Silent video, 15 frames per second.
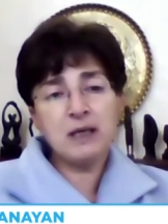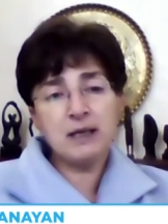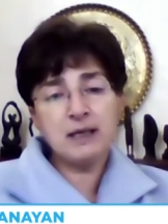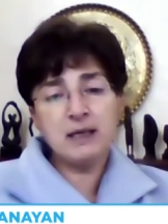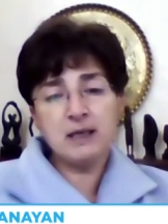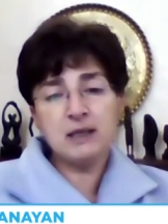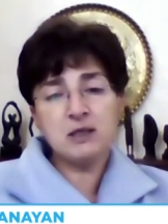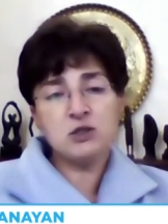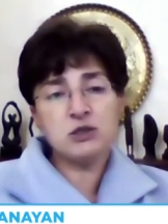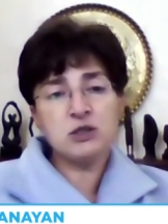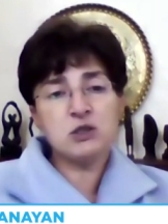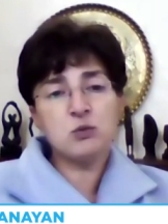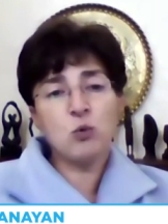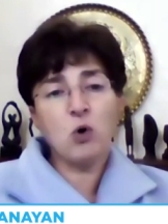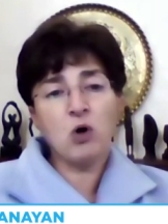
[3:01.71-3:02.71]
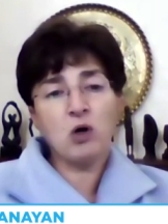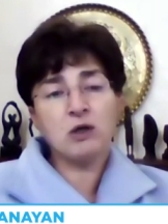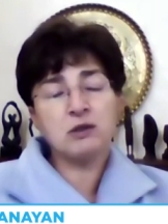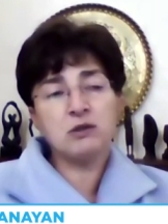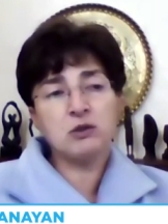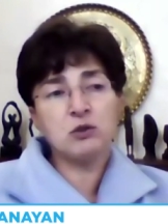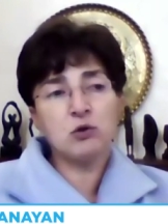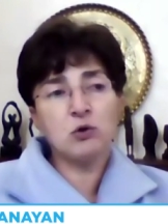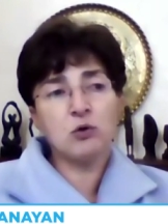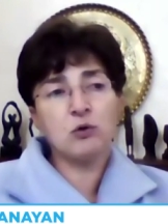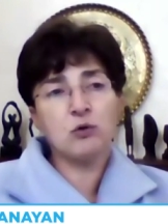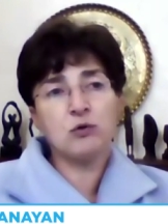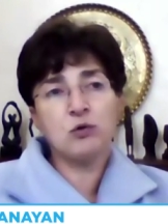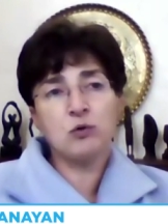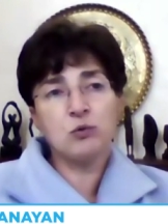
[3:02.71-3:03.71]
who were lucky just walked, you
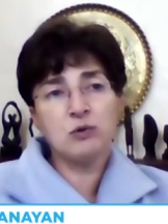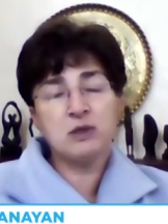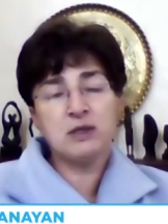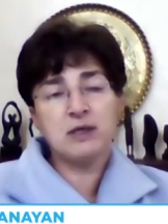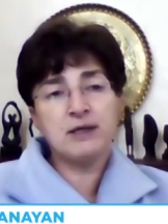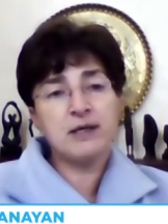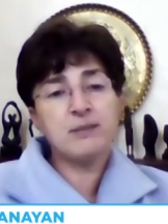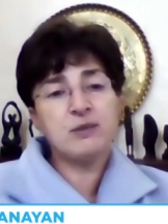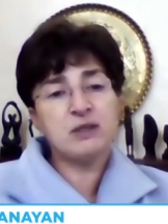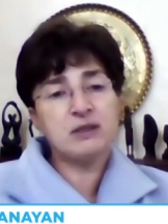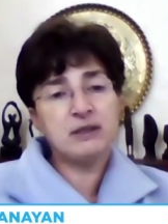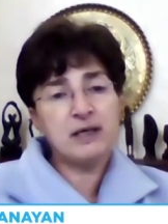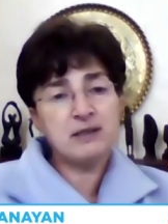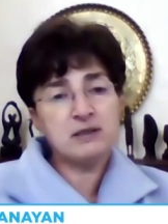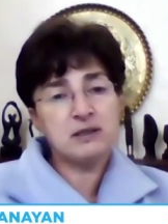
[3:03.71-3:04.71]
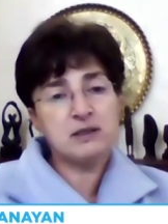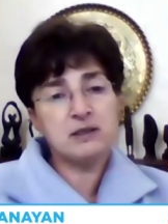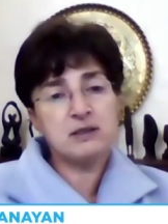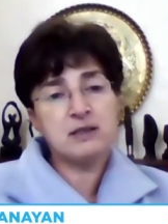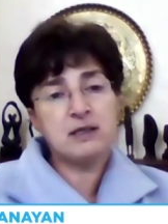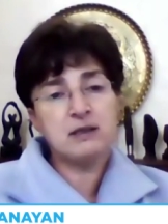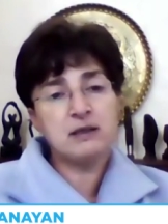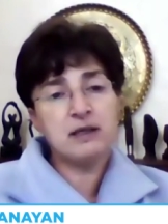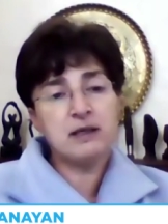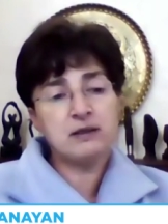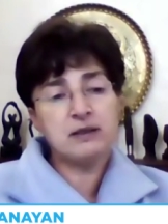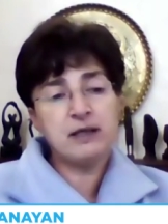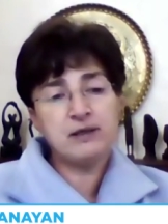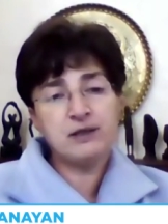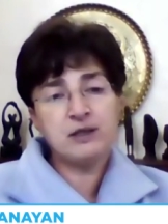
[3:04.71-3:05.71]
know, through the Arabian deserts and
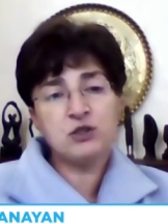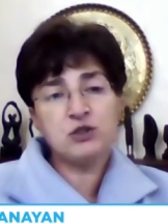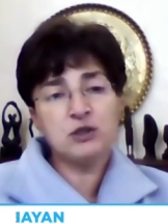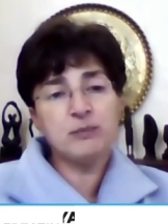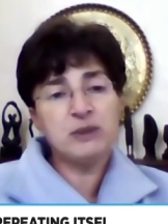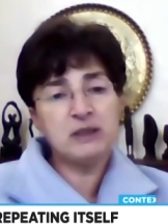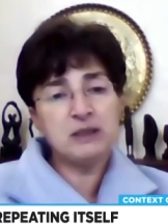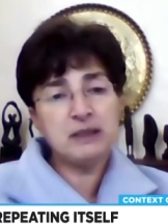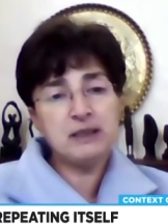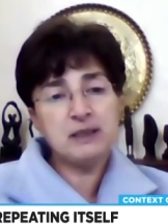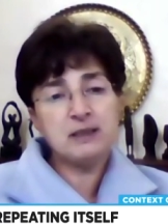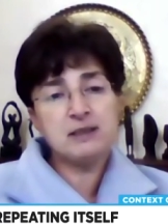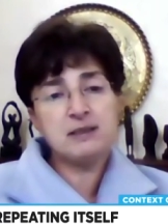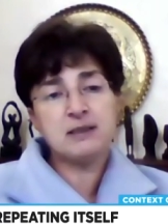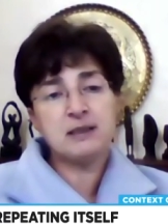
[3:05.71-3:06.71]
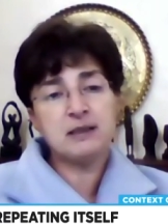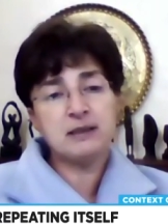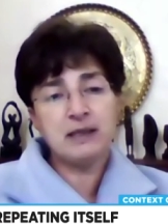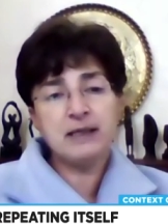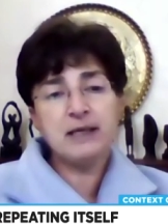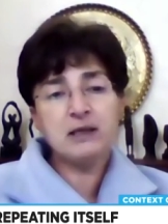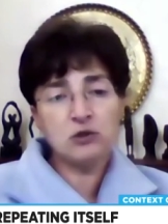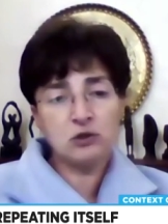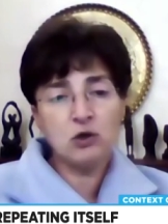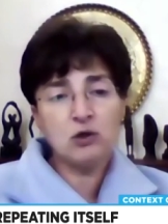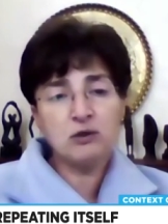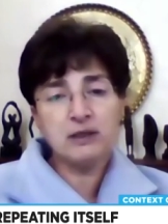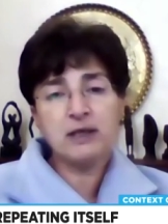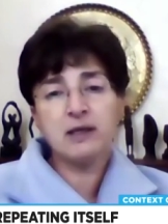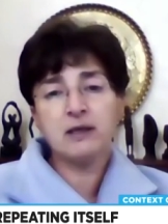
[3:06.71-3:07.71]
they, they reached the Middle East and later
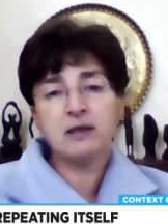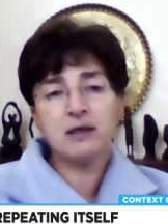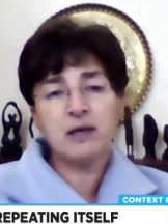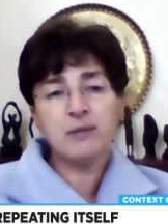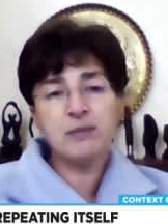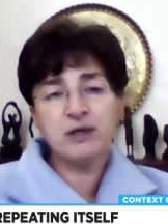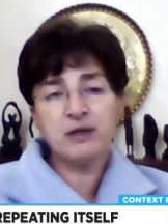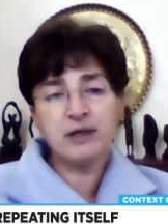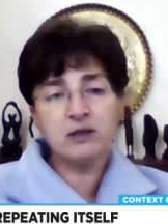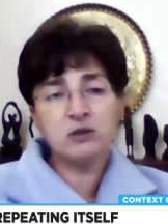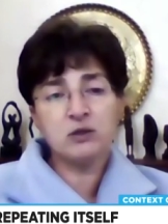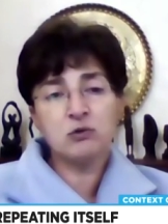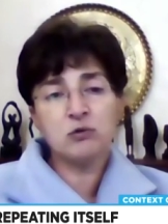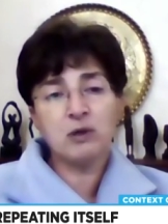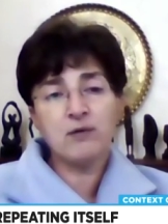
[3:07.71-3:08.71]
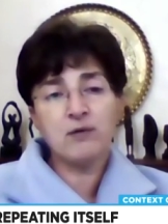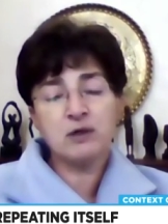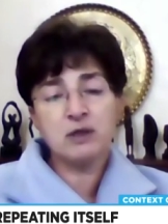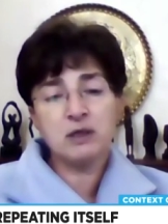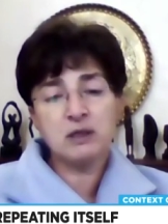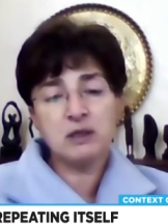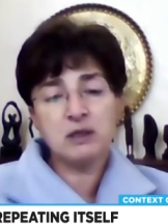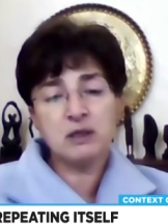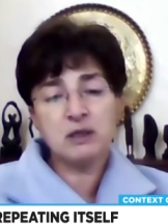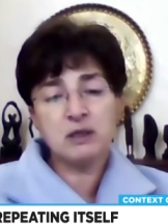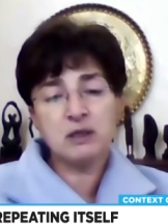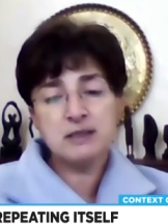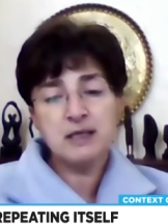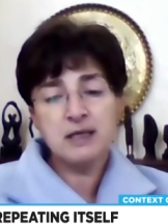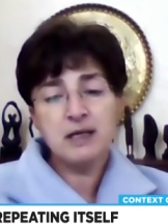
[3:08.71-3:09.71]
on they emigrated to other
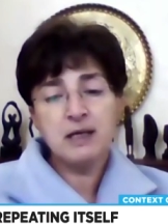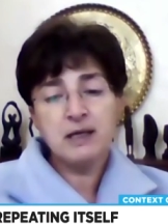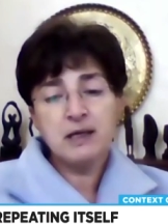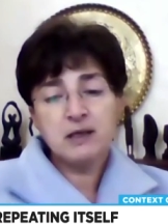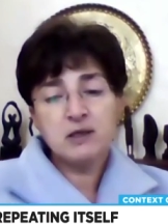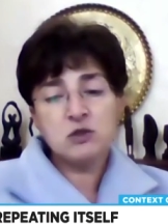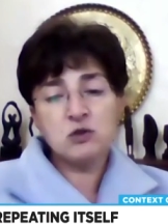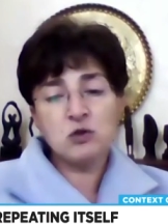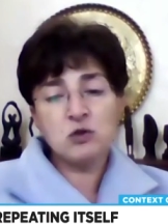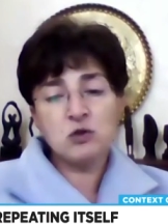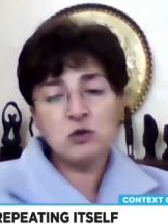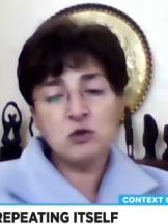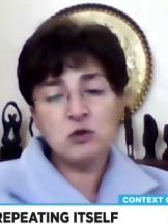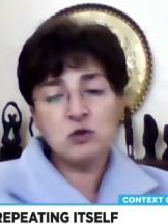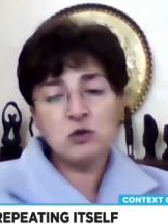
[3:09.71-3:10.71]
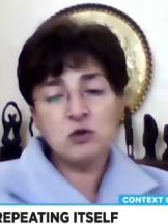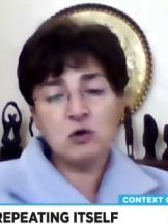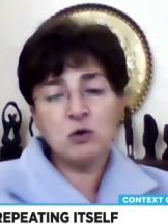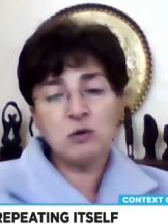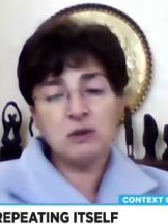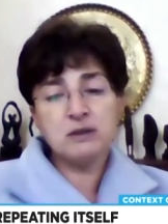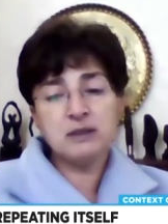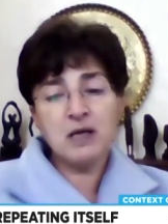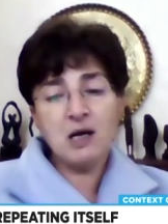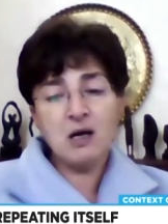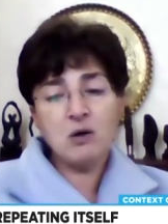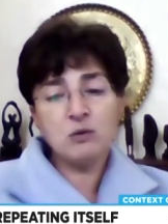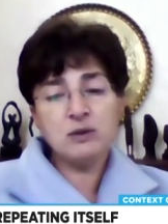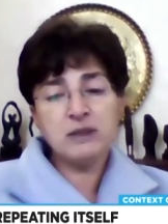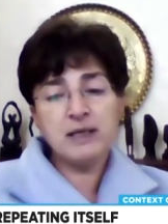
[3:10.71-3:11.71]
countries. So, so
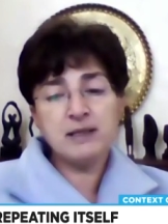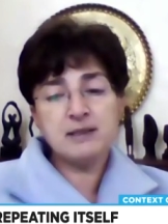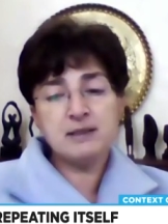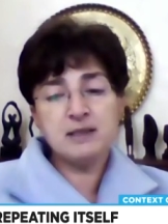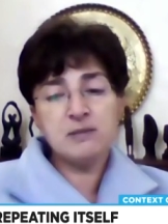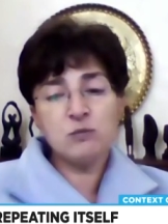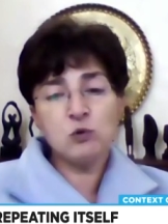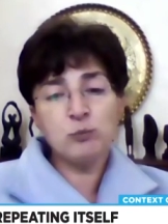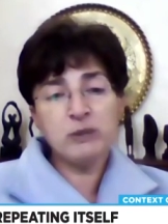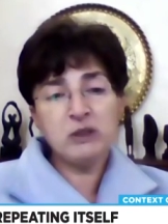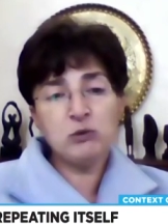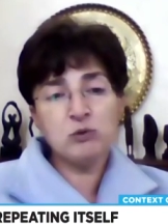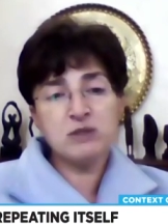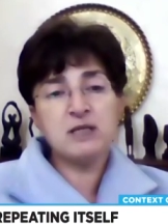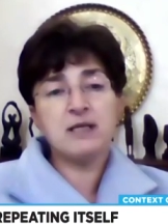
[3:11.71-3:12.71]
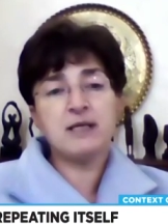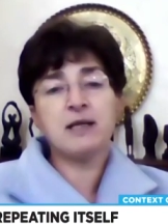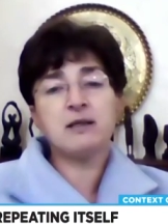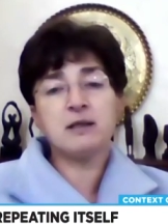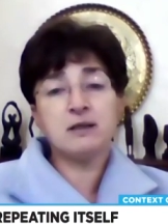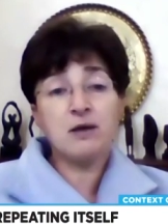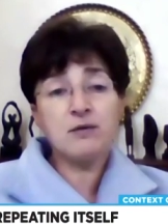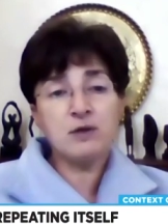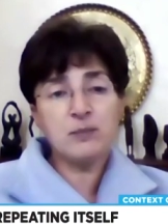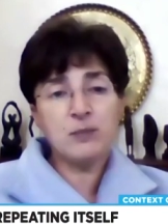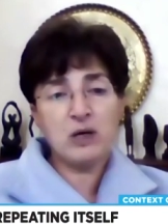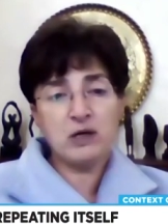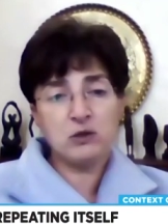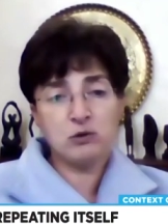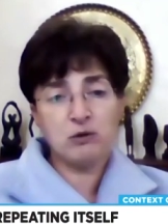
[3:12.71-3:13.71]
now they seem to be losing yet another
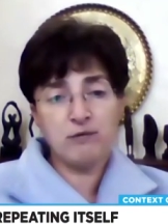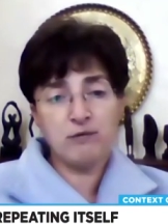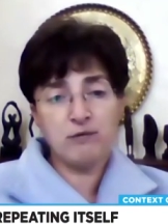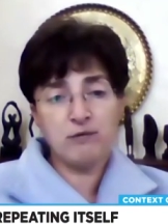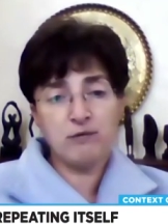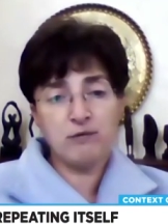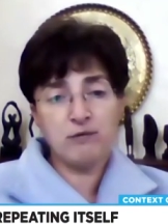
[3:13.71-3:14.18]
part of their